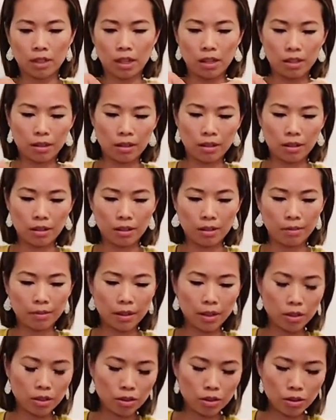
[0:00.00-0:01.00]
I'm
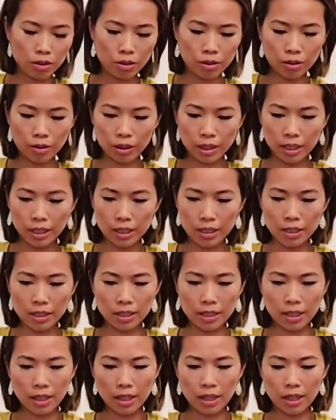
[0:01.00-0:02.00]
gonna do, let's
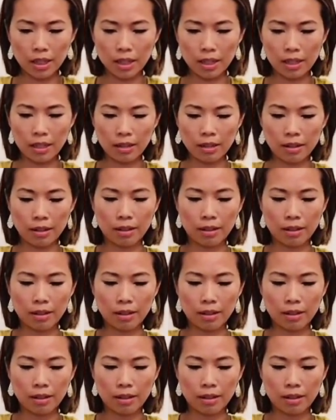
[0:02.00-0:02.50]
see.